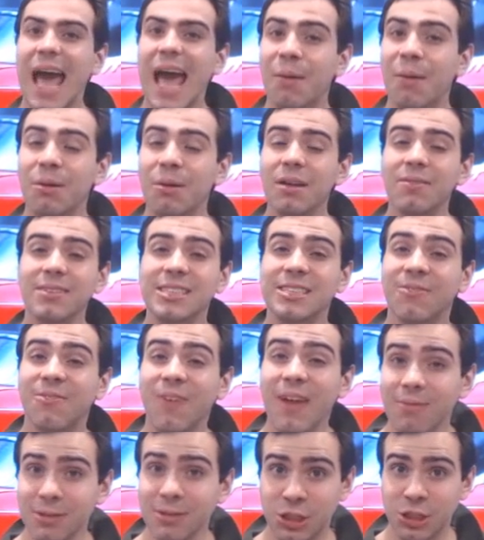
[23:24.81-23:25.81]
and one of his
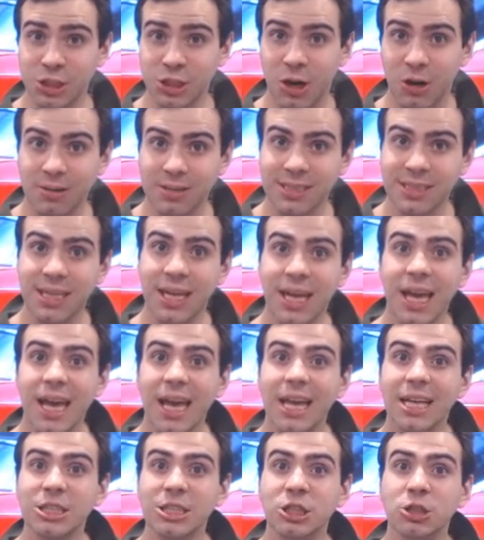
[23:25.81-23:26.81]
favorite jokes
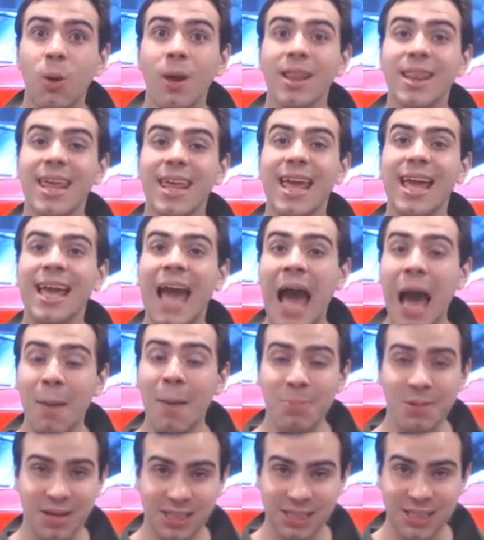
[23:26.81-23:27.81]
is showing the
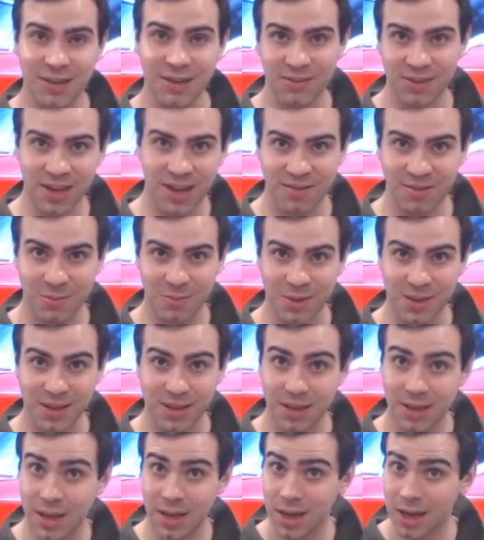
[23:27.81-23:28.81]
incompetence of the government.